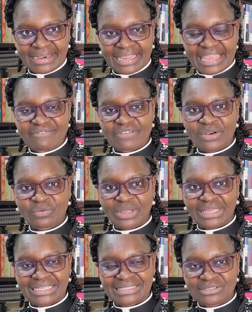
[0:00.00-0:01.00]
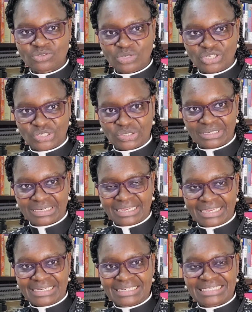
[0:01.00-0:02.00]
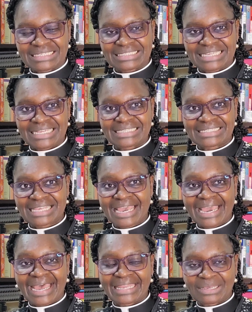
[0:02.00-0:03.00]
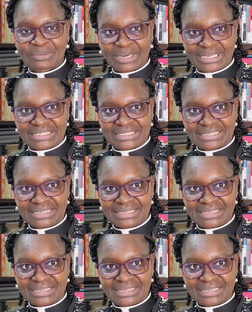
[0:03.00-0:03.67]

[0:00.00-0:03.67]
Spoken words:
even when the situation dictates otherwise.